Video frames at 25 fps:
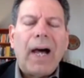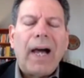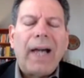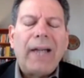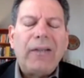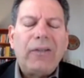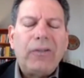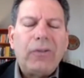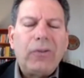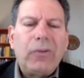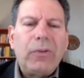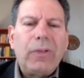
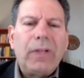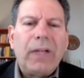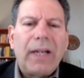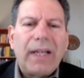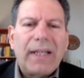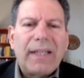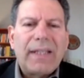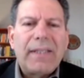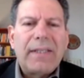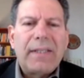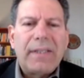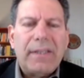I do
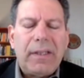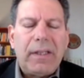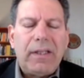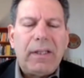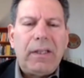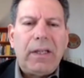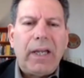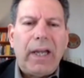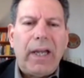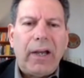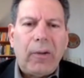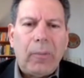not
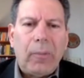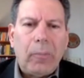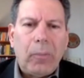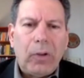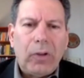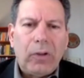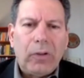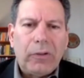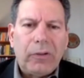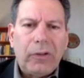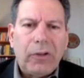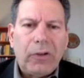see how
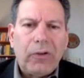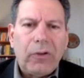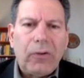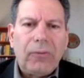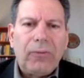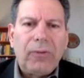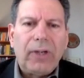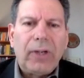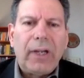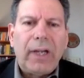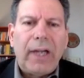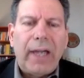
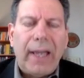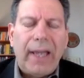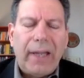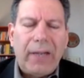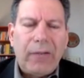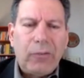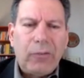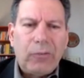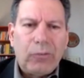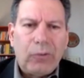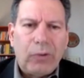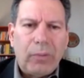Moldova
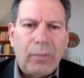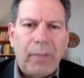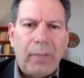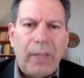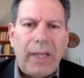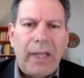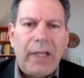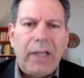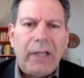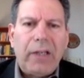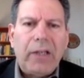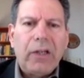and
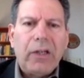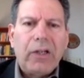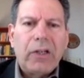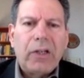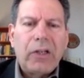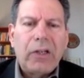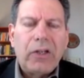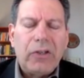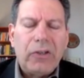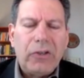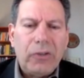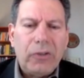Romania
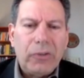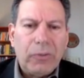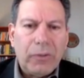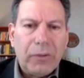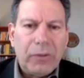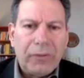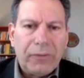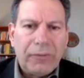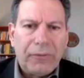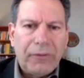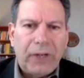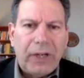can
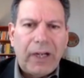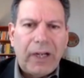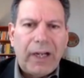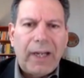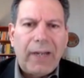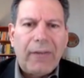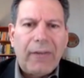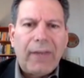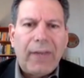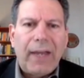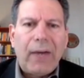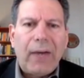
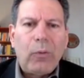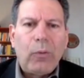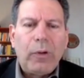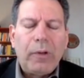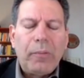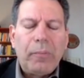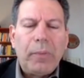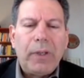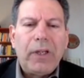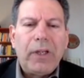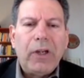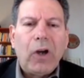unify. That
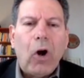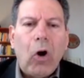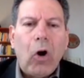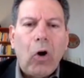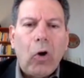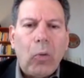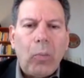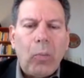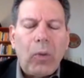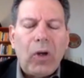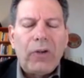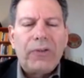would be
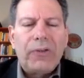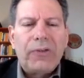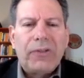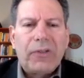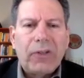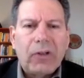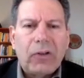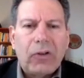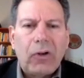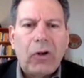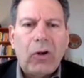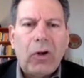
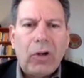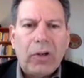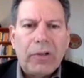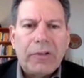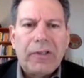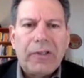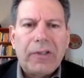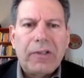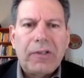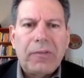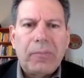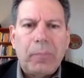almost the
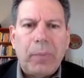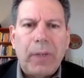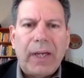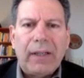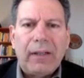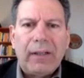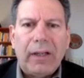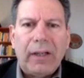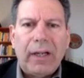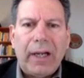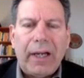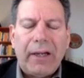causus
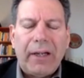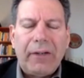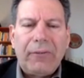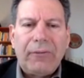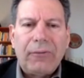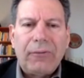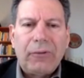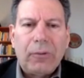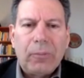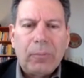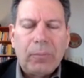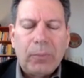belli
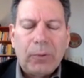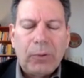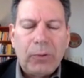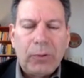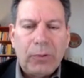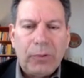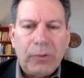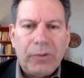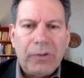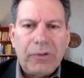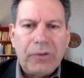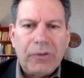for
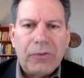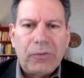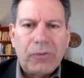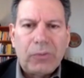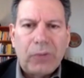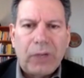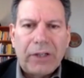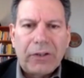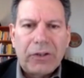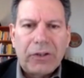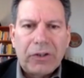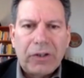Putin's
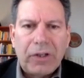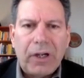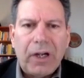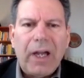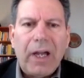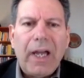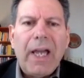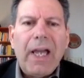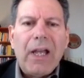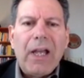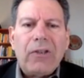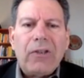Russia.
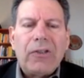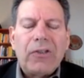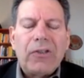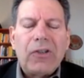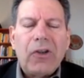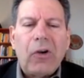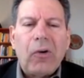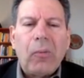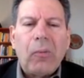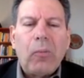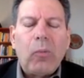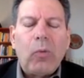
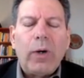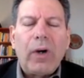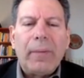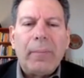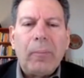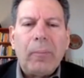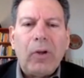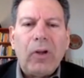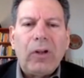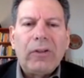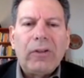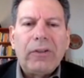So
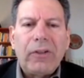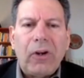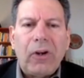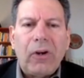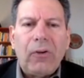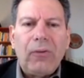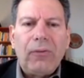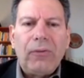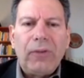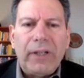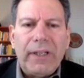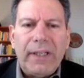what
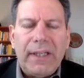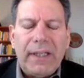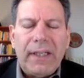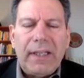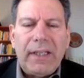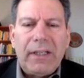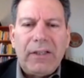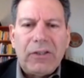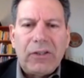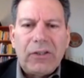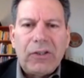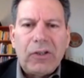Moldova
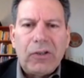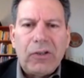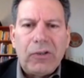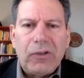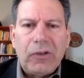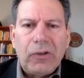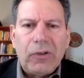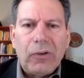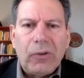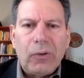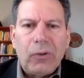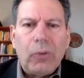needs to
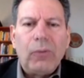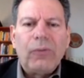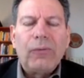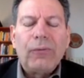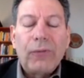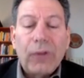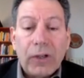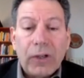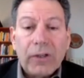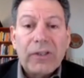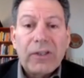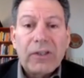do,
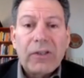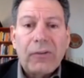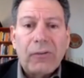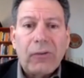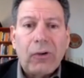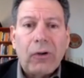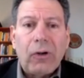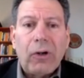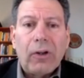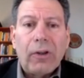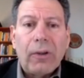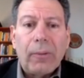first
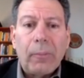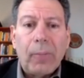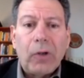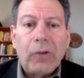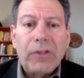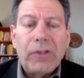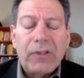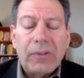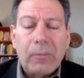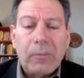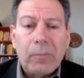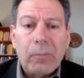of all, the
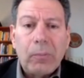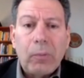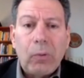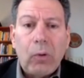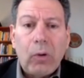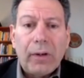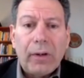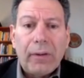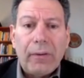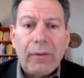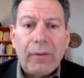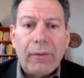most
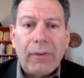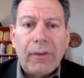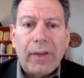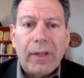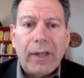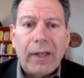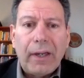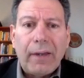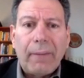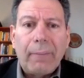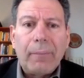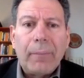important
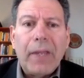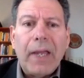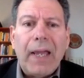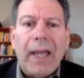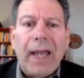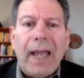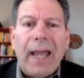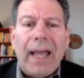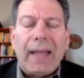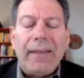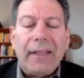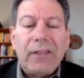thing,
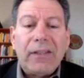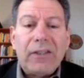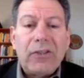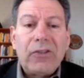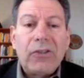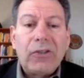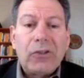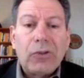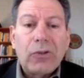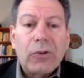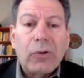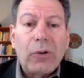and this
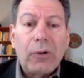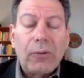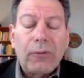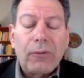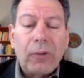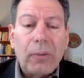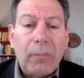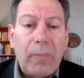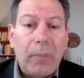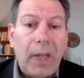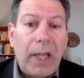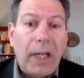is true
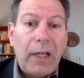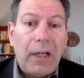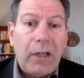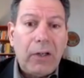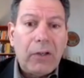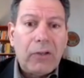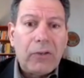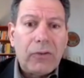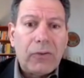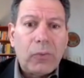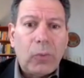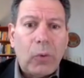of
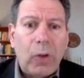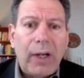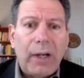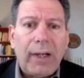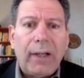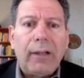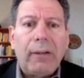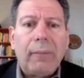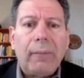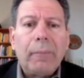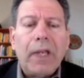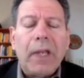Romania as
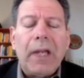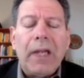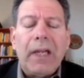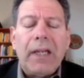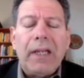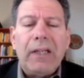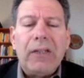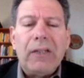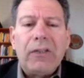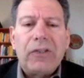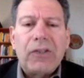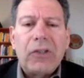well,
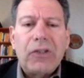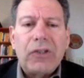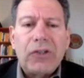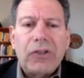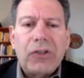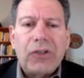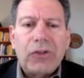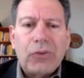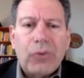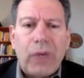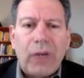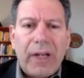is to
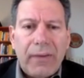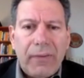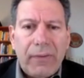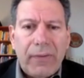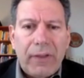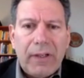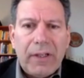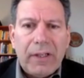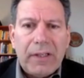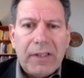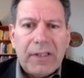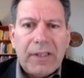
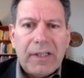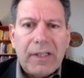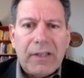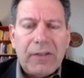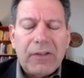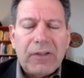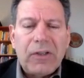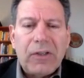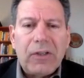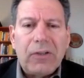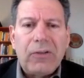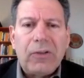strengthen its
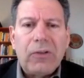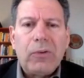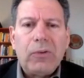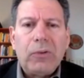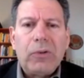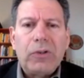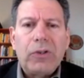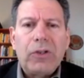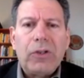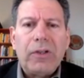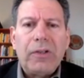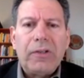
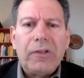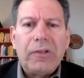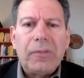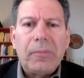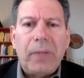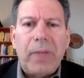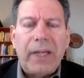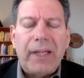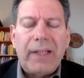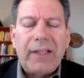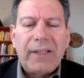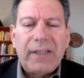institutions,
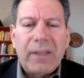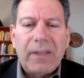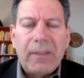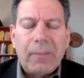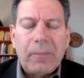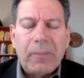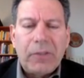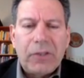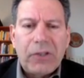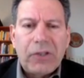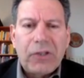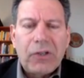makes
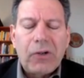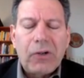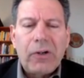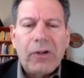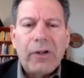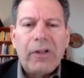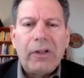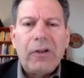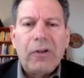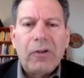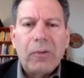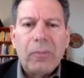them
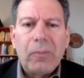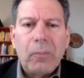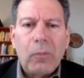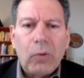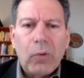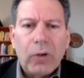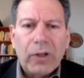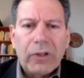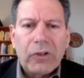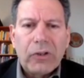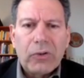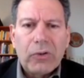sturdier,
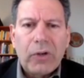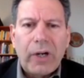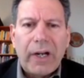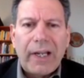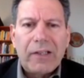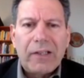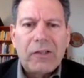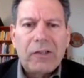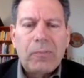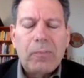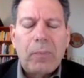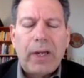more
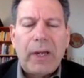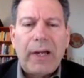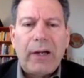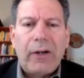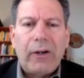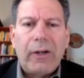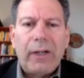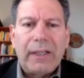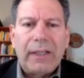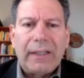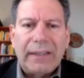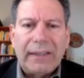
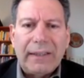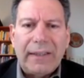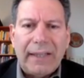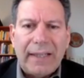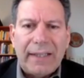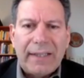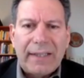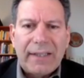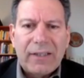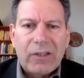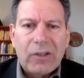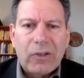transparent,
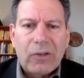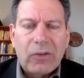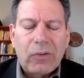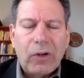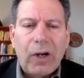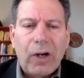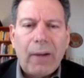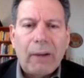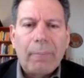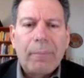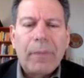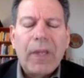less
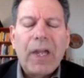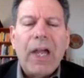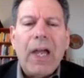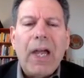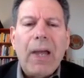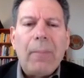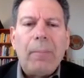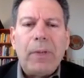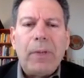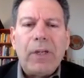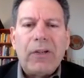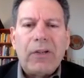corrupt,
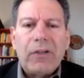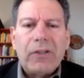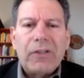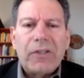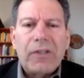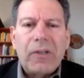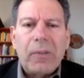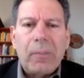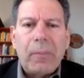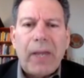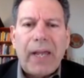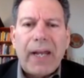
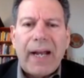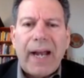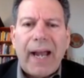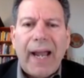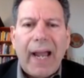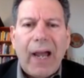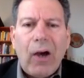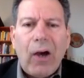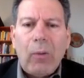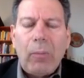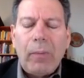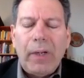because no matter
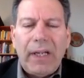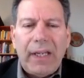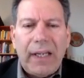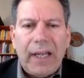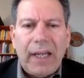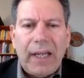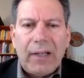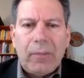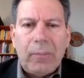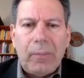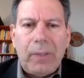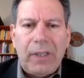how
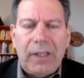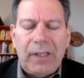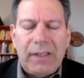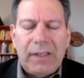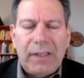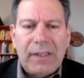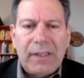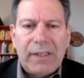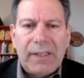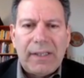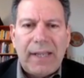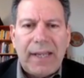many
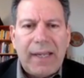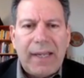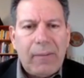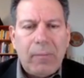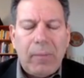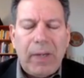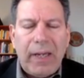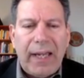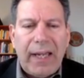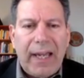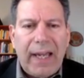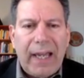enemies a
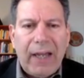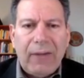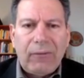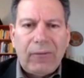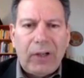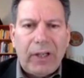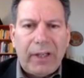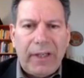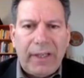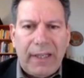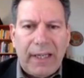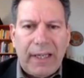state may
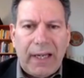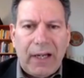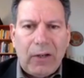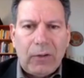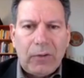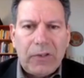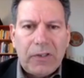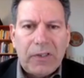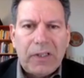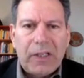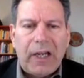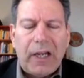have on the
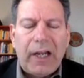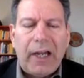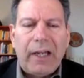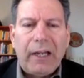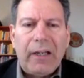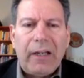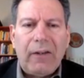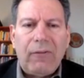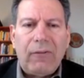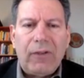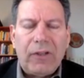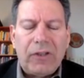
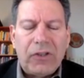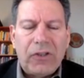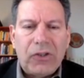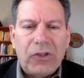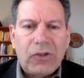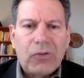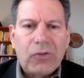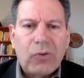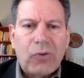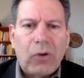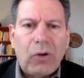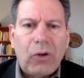outside, if it's
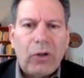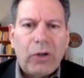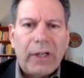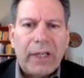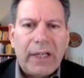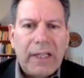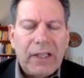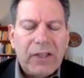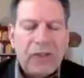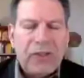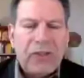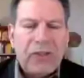
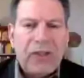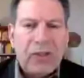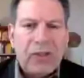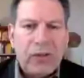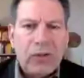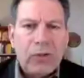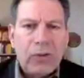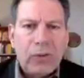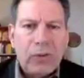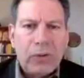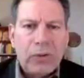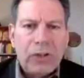strong
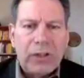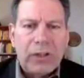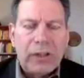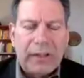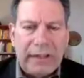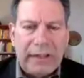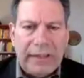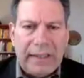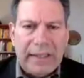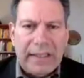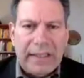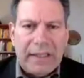
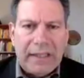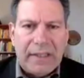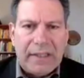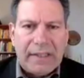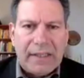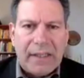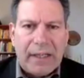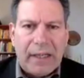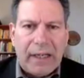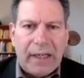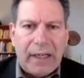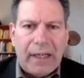institutionally
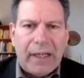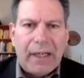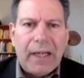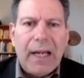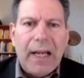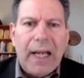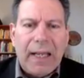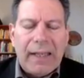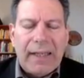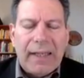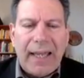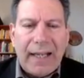inside,
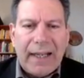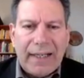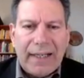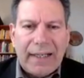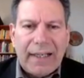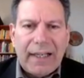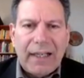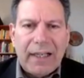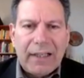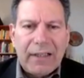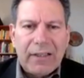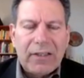
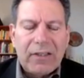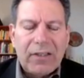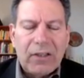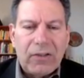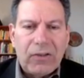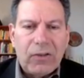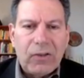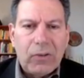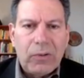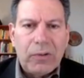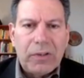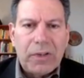that
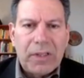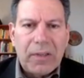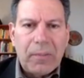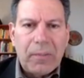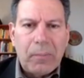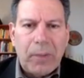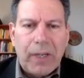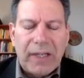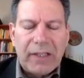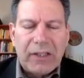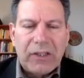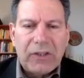constitutes
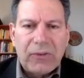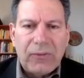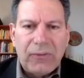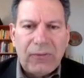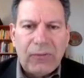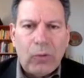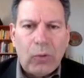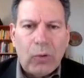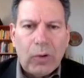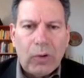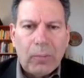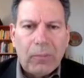the best
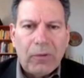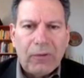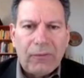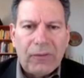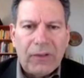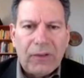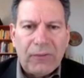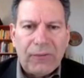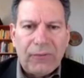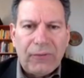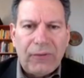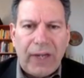form
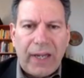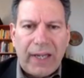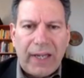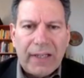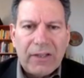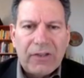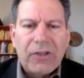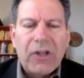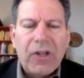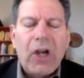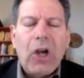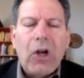of
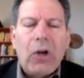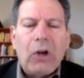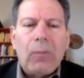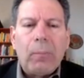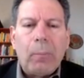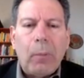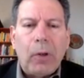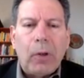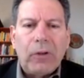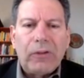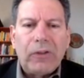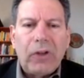defense.
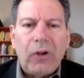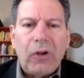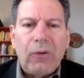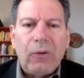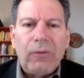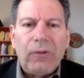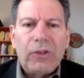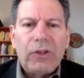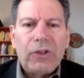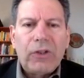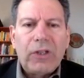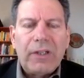
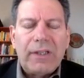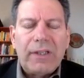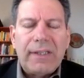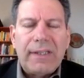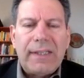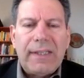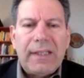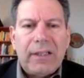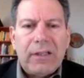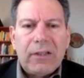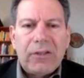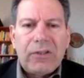Moldova should
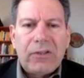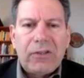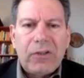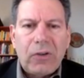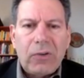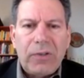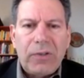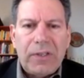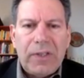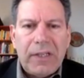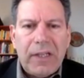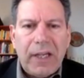seek
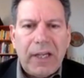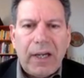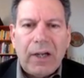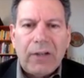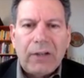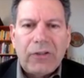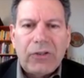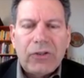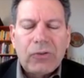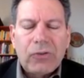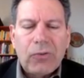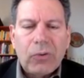
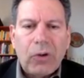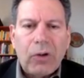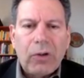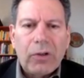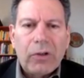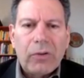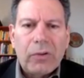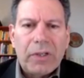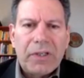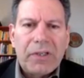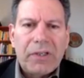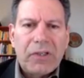a
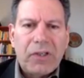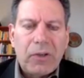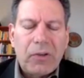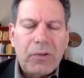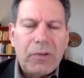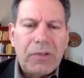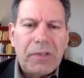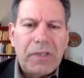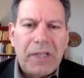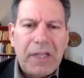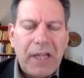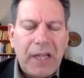stronger
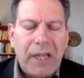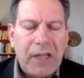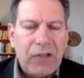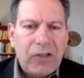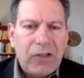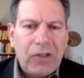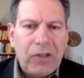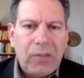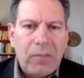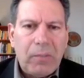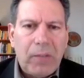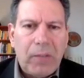
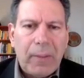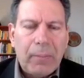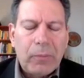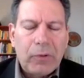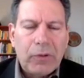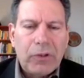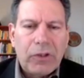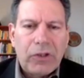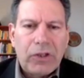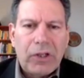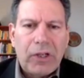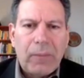association
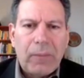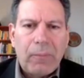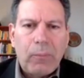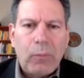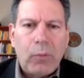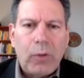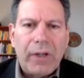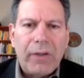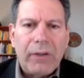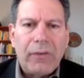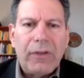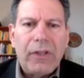membership
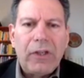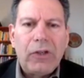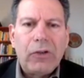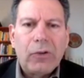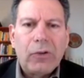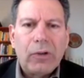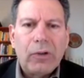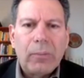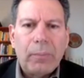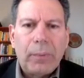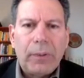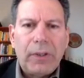with the
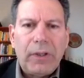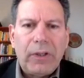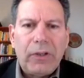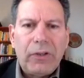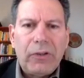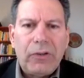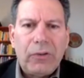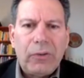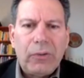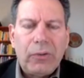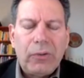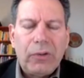
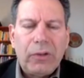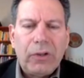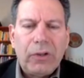European